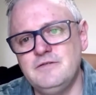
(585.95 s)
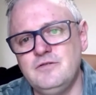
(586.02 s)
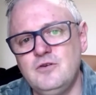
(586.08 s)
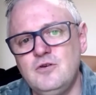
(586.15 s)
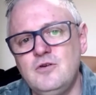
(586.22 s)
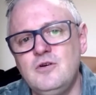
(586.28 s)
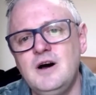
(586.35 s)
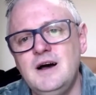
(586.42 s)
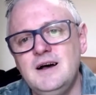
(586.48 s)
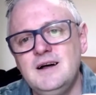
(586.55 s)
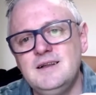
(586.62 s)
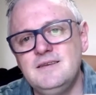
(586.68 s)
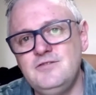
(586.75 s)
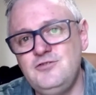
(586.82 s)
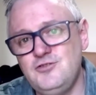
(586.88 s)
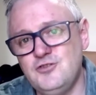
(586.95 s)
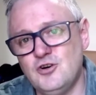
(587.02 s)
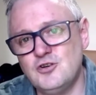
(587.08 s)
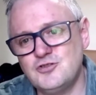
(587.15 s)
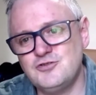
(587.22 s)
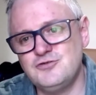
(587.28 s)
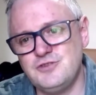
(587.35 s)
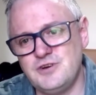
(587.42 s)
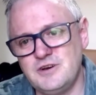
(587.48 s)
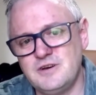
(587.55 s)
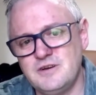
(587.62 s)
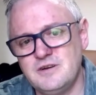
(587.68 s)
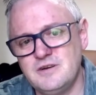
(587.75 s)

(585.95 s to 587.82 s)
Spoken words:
for doctrine.